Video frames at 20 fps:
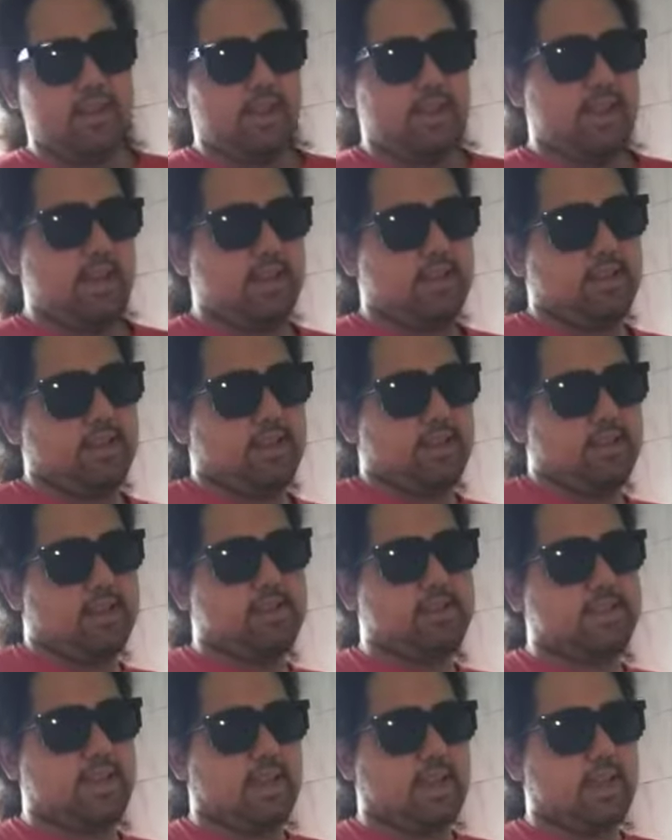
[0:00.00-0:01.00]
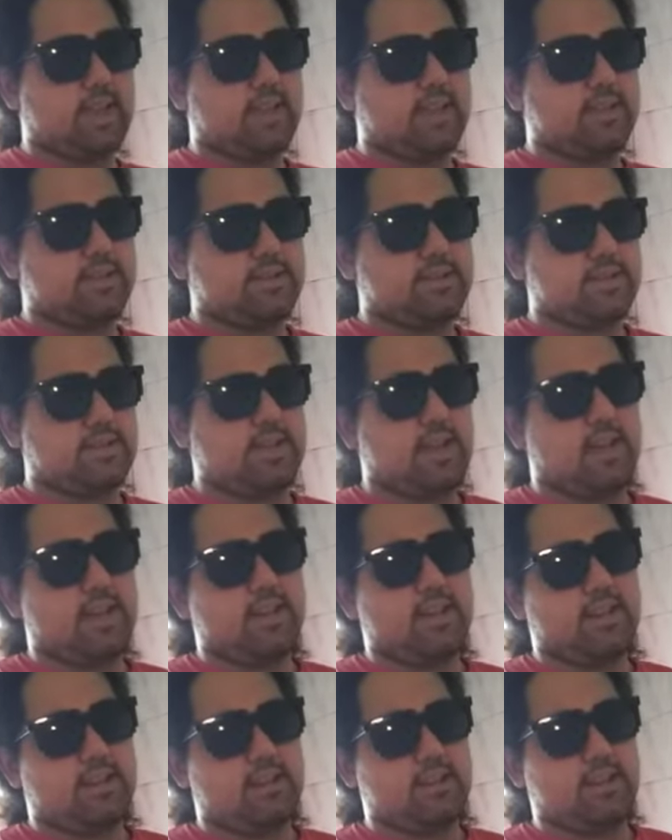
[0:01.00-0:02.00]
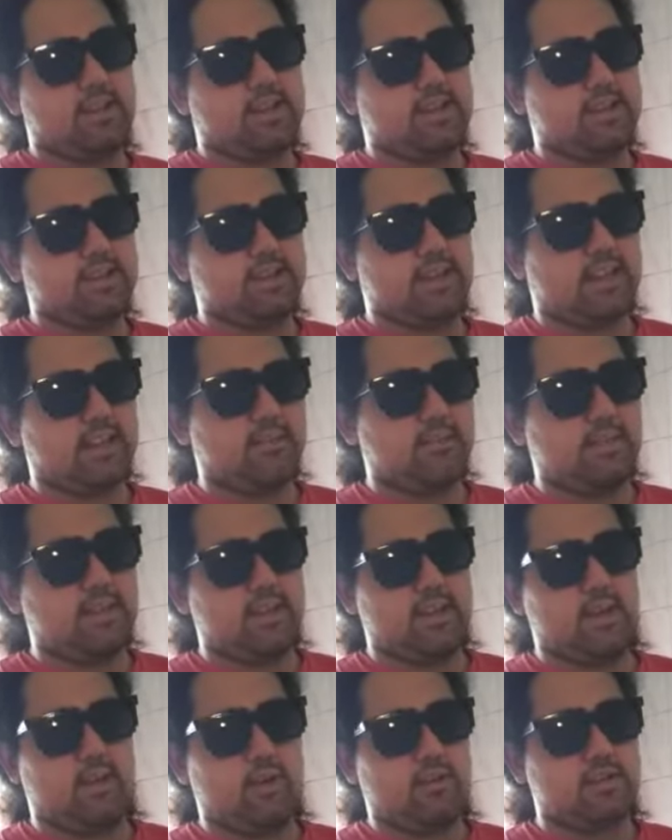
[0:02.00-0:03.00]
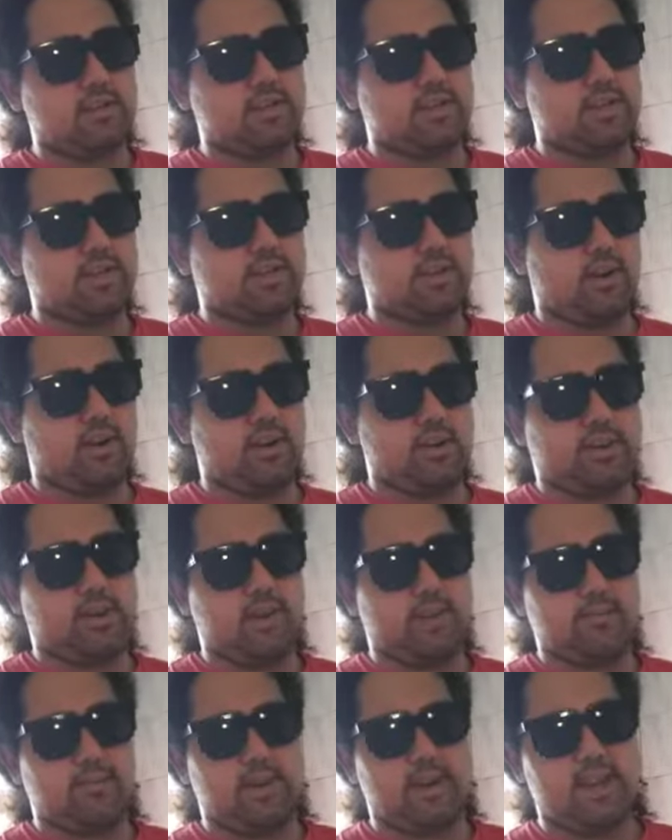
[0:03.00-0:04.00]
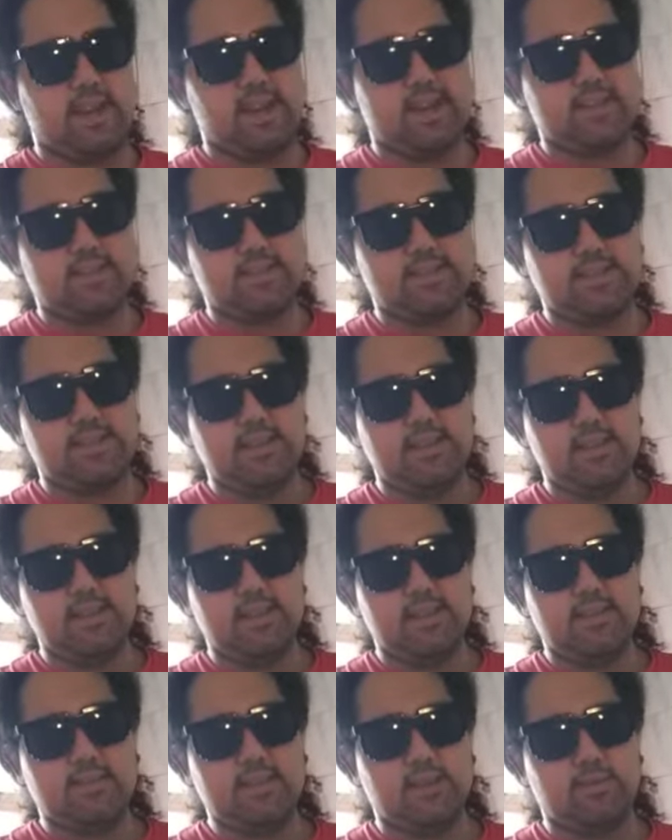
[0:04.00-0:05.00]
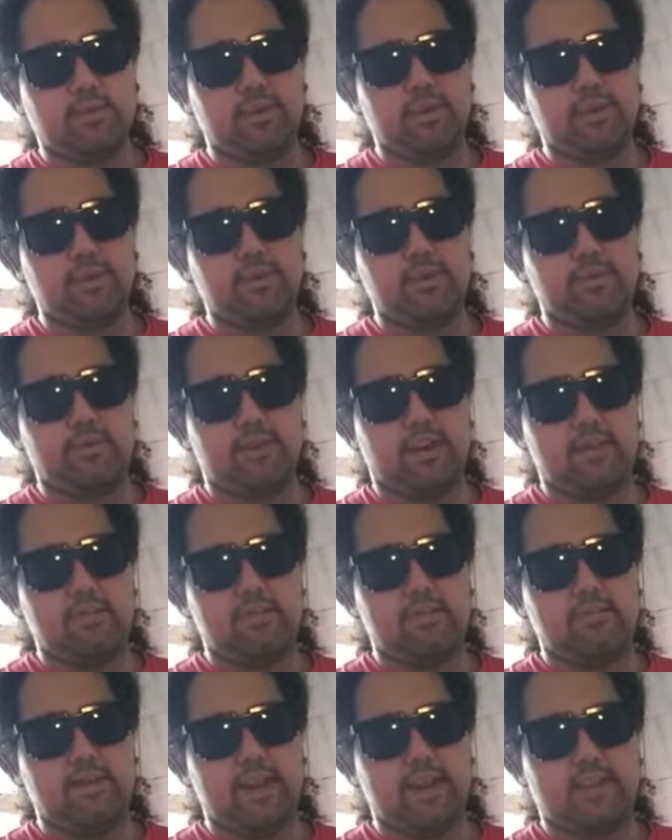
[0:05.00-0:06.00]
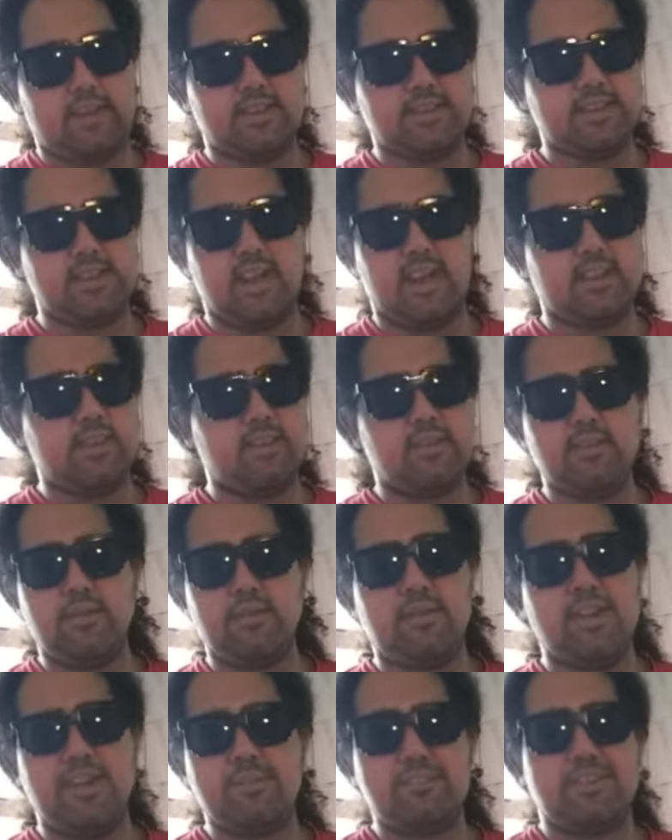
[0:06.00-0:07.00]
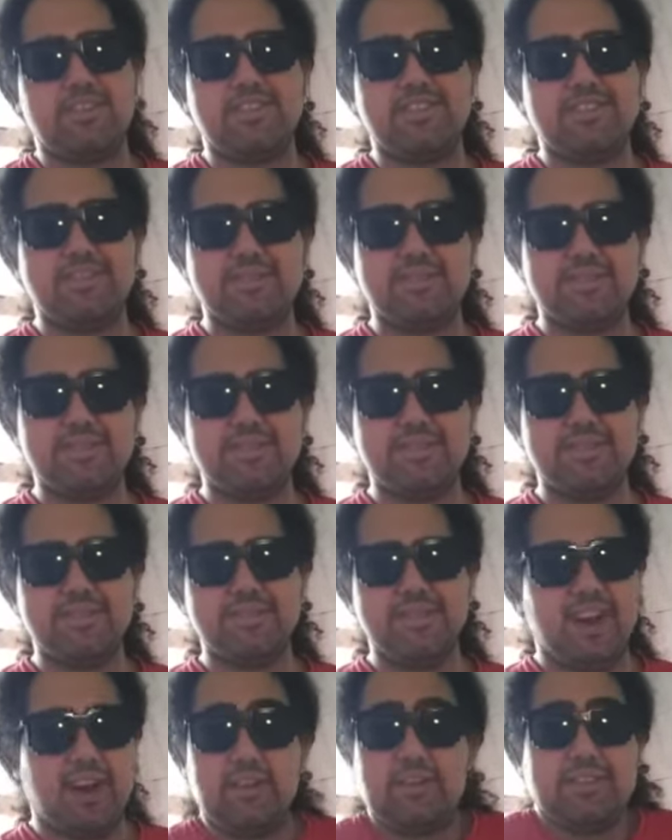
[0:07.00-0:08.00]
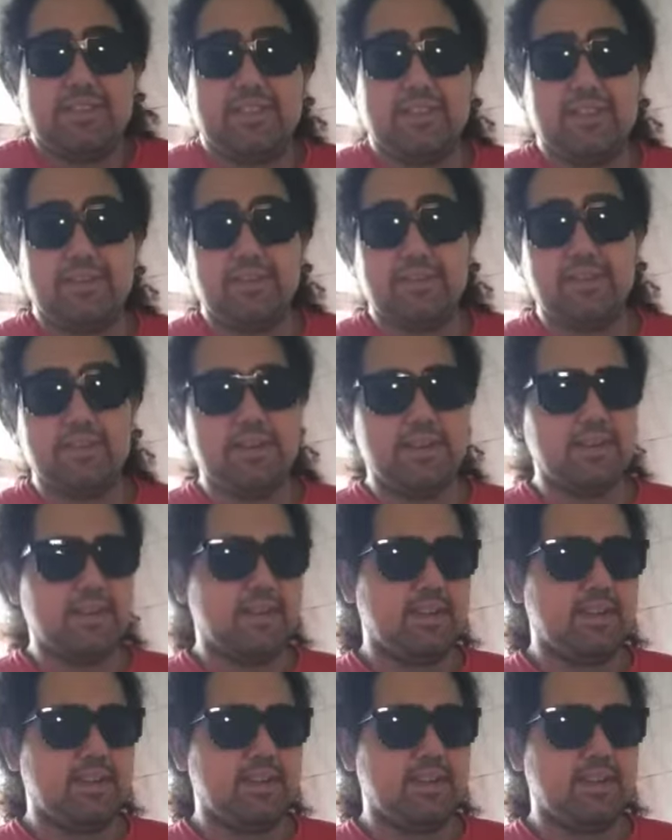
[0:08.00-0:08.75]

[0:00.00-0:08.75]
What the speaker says: And this guy, he was kind of like telling me that, oh, he's going to try to kick my ass. He was like, what are you going to do, fight me back? I said, I don't know what I'm going to do. I really don't.